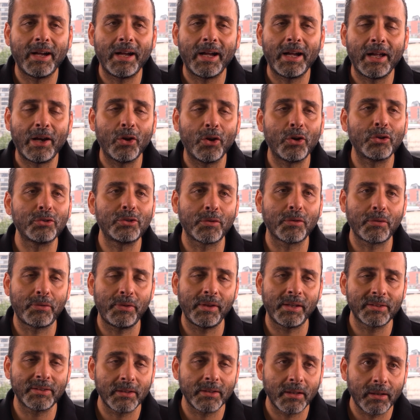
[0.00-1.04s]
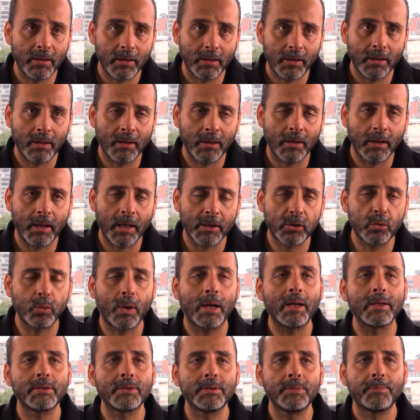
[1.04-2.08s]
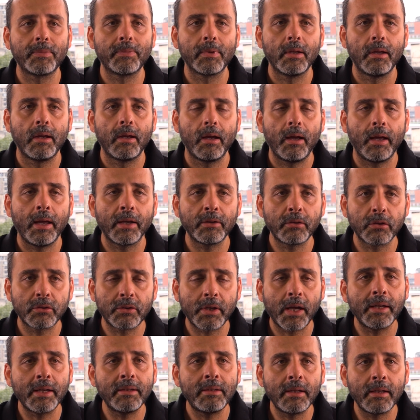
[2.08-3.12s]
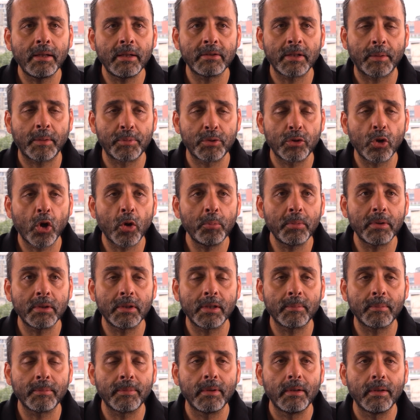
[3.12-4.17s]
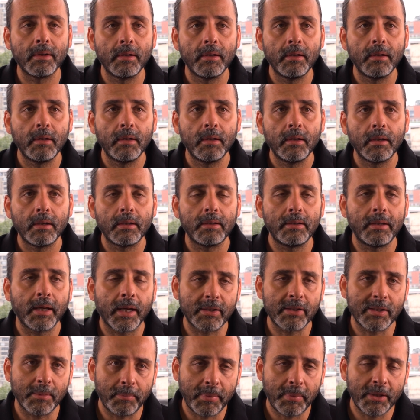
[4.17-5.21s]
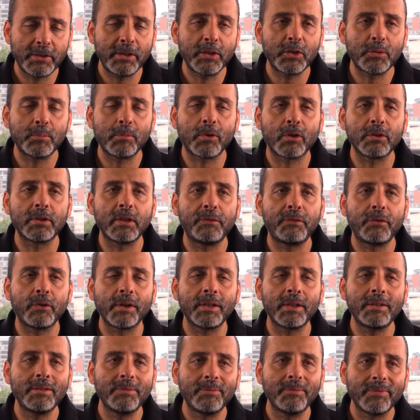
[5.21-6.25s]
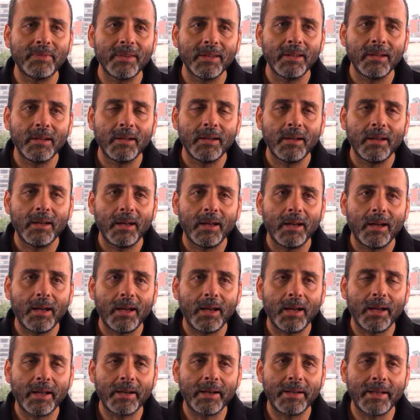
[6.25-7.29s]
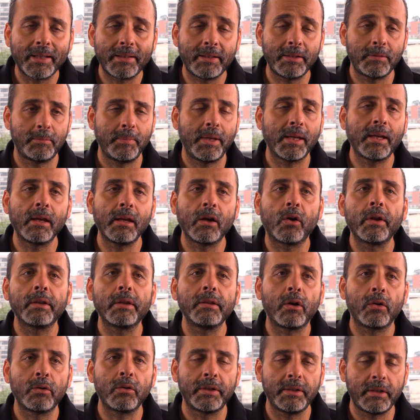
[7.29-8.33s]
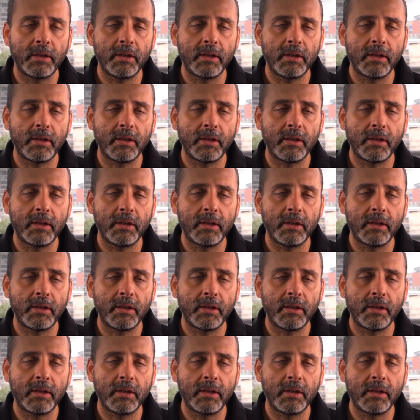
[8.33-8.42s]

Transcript: a lot of things uh, at once, and society is absorbing them. There is a business model for it, and that is making all the, all the